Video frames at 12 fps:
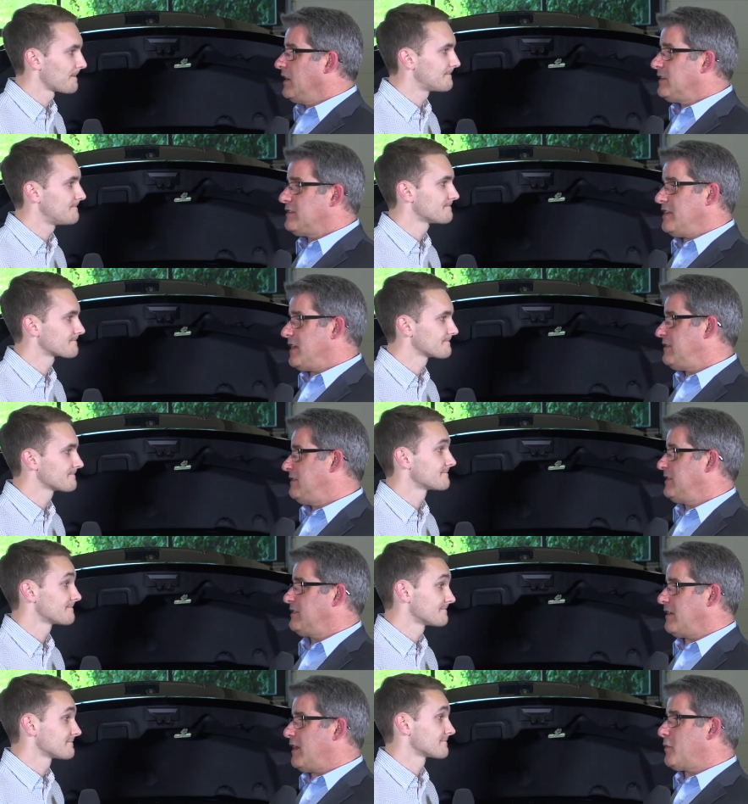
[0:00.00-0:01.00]
Speaker 1: it's not
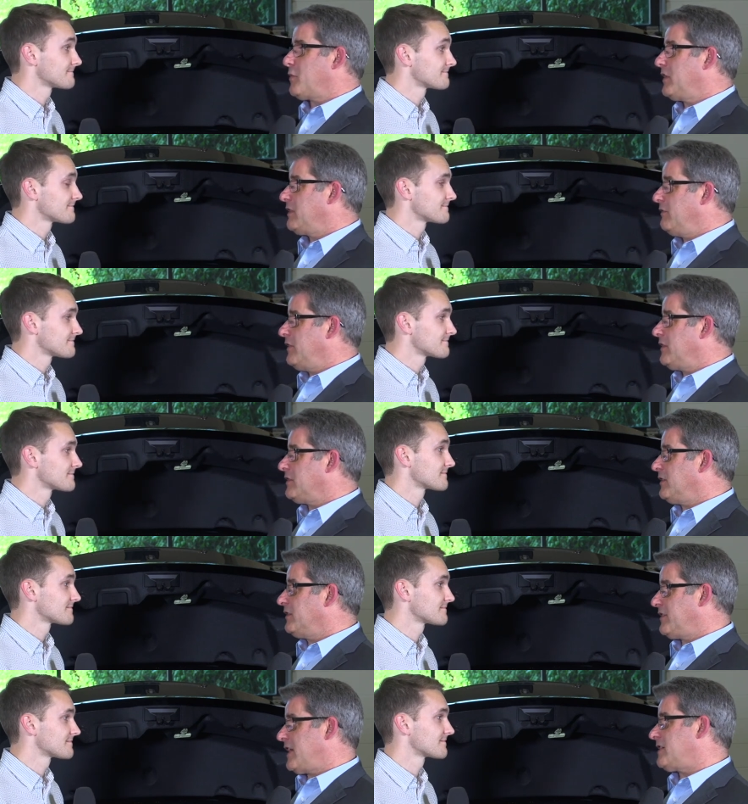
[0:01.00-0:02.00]
just to operate the vehicle,
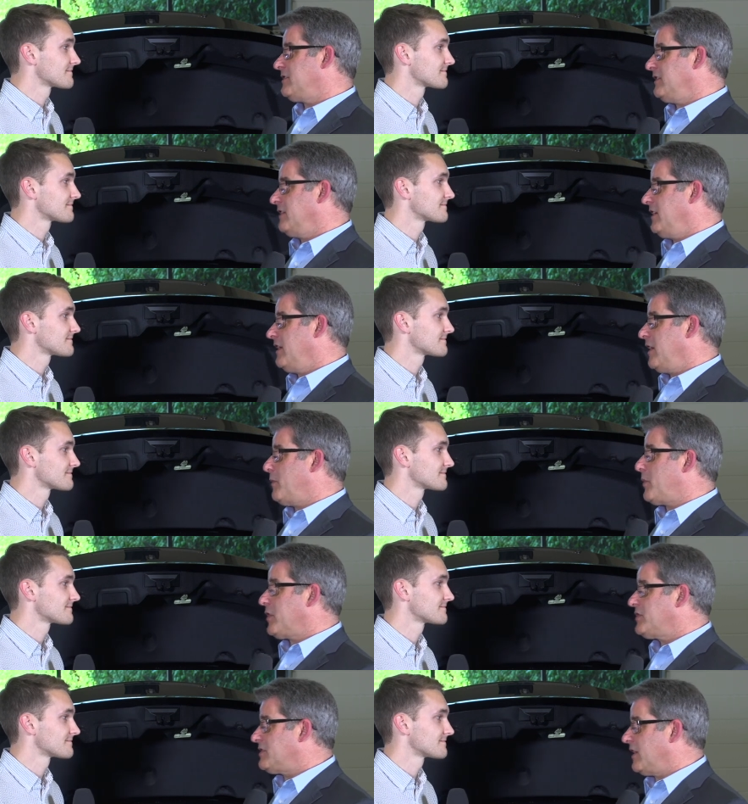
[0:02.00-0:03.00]
it's actually a
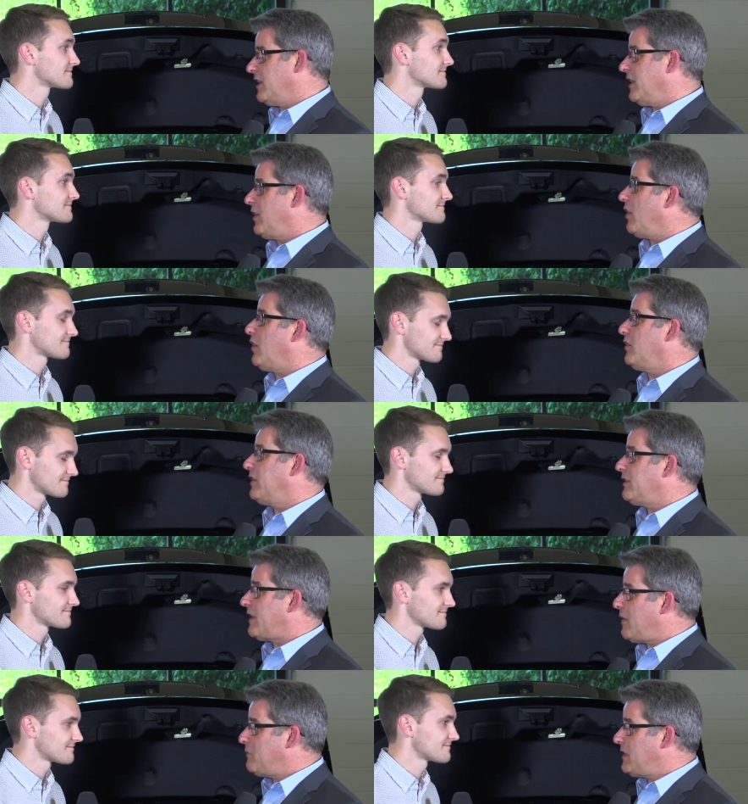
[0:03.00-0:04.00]
person and all that
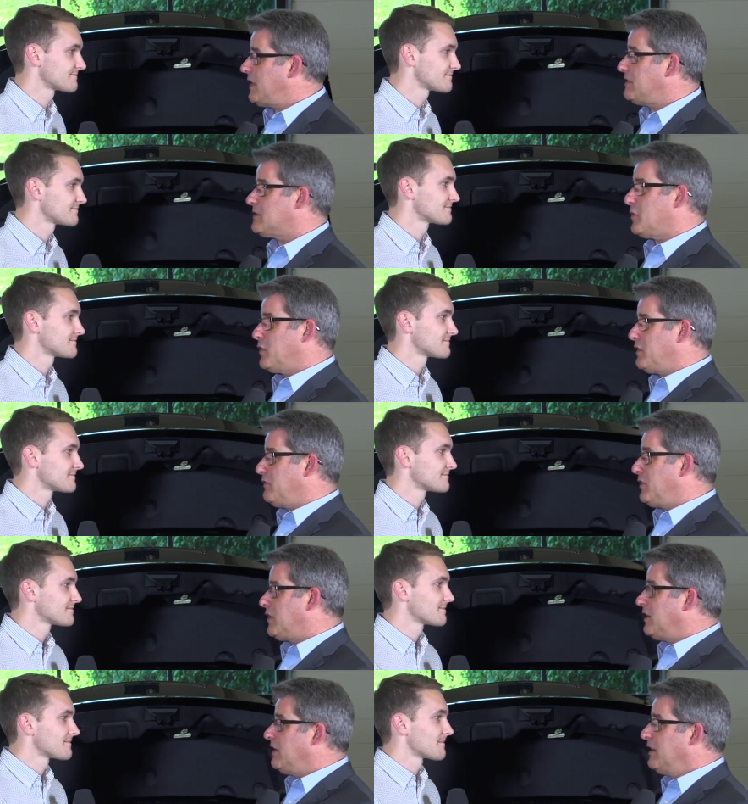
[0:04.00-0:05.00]
that means. I wonder if you
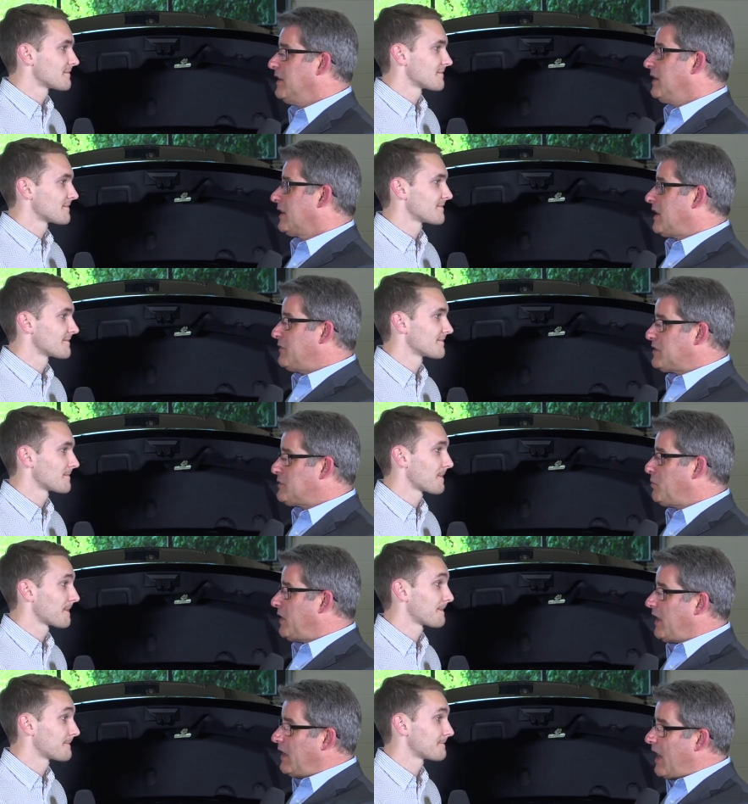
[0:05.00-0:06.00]
can kind of
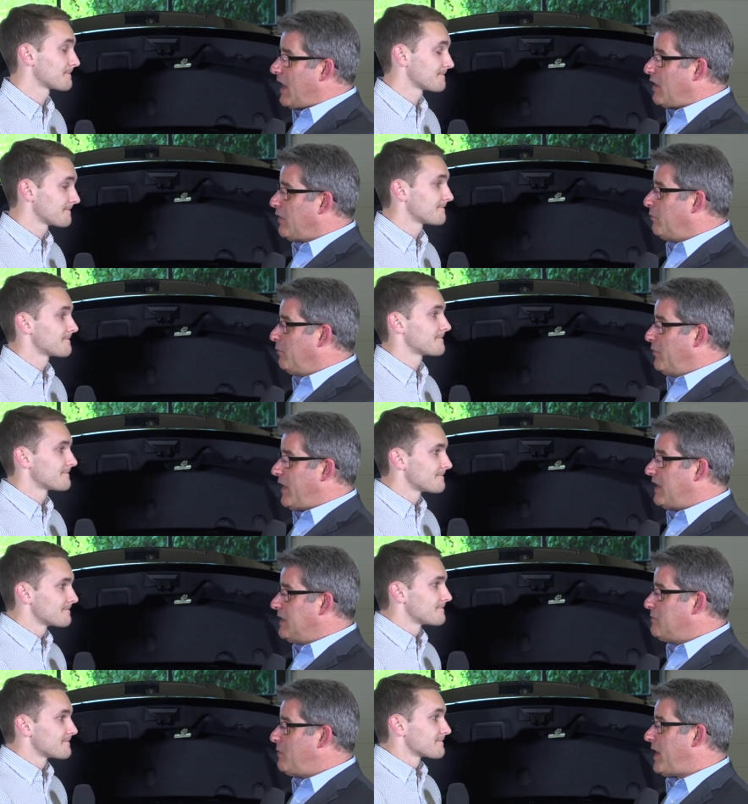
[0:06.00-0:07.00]
explain how that
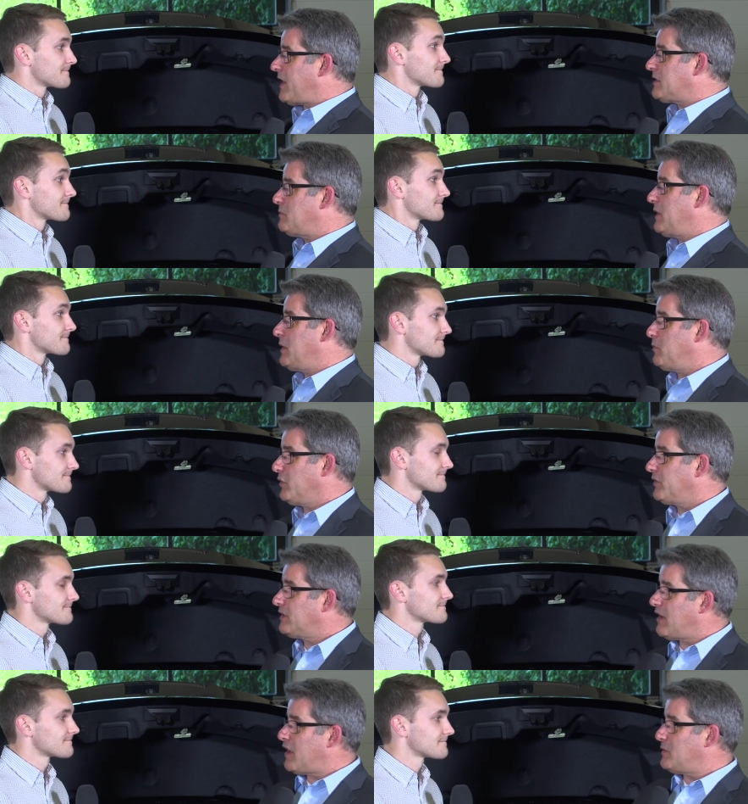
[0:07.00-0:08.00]
impacts people's
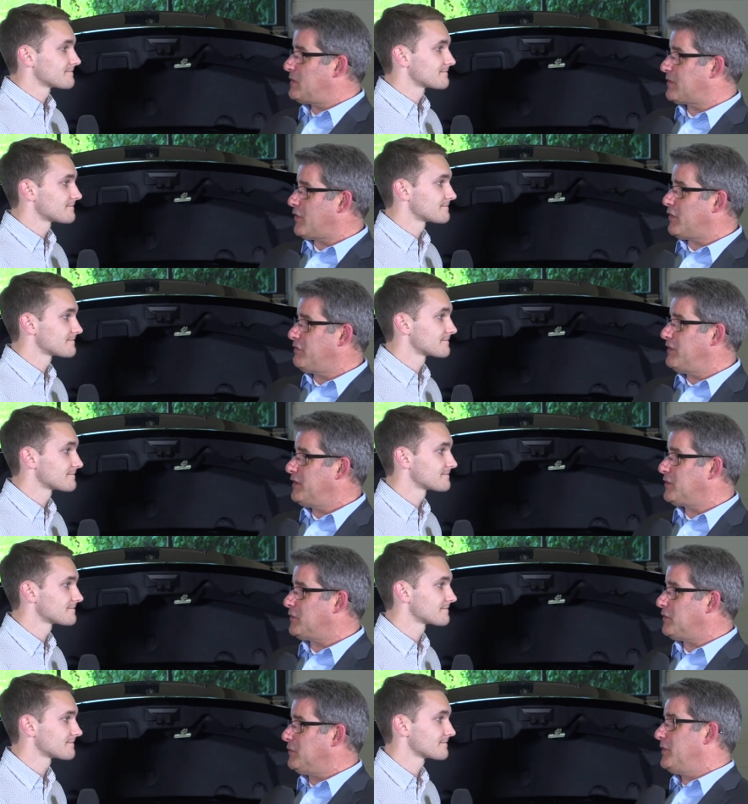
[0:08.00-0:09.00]
autonomous car
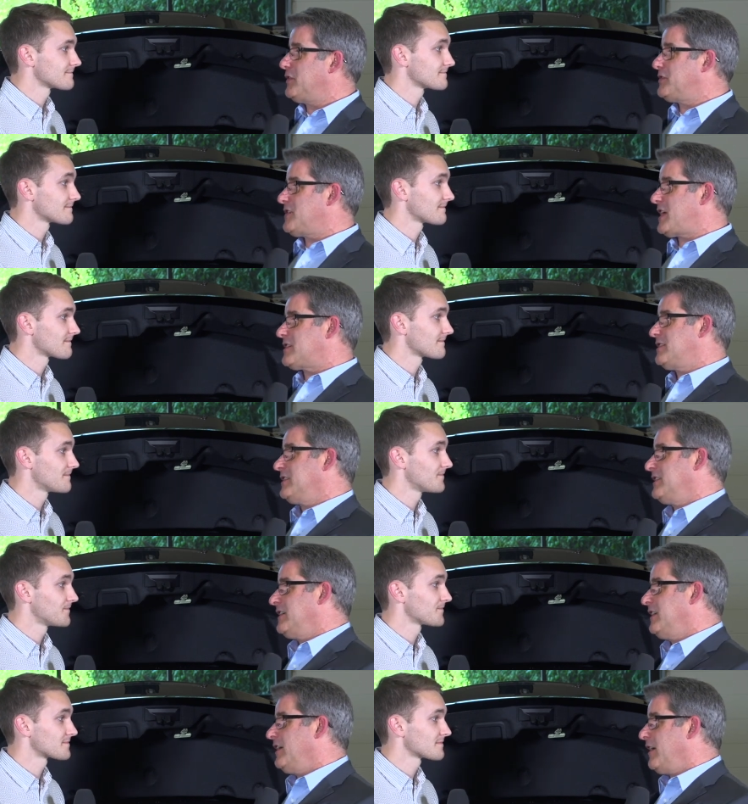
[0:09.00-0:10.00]
vehicle when there's
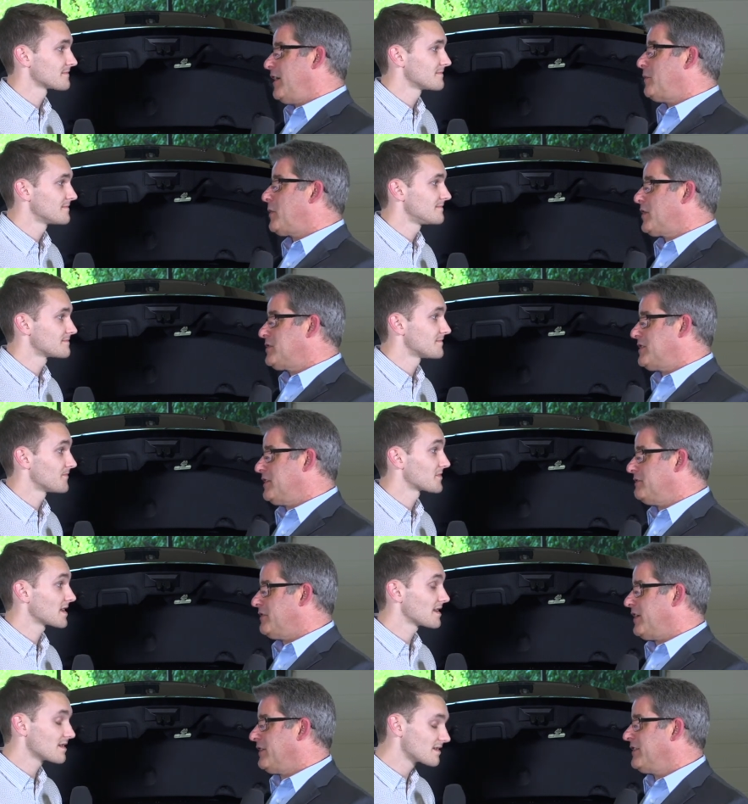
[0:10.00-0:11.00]
actually a person
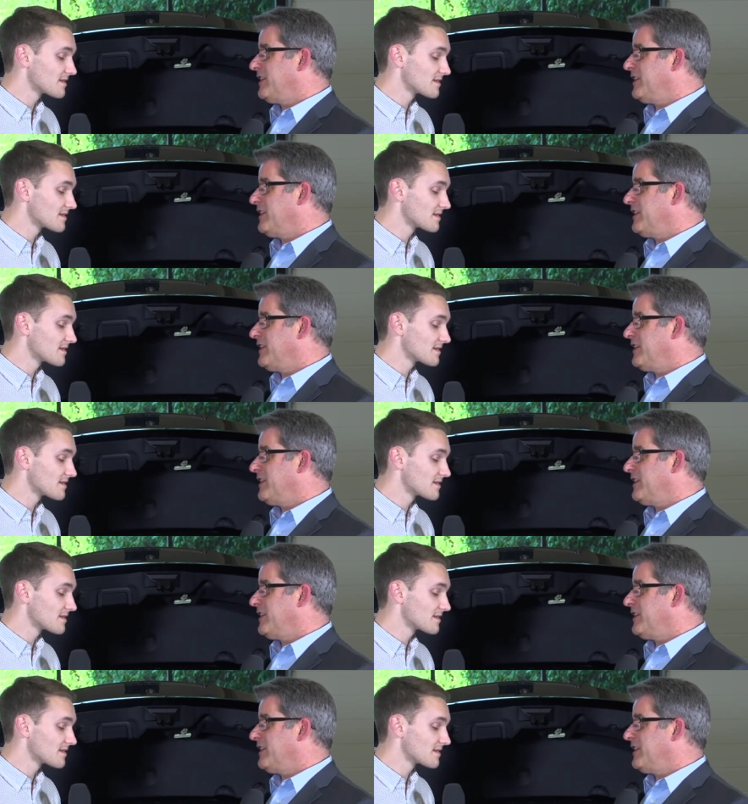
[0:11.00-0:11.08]
involved.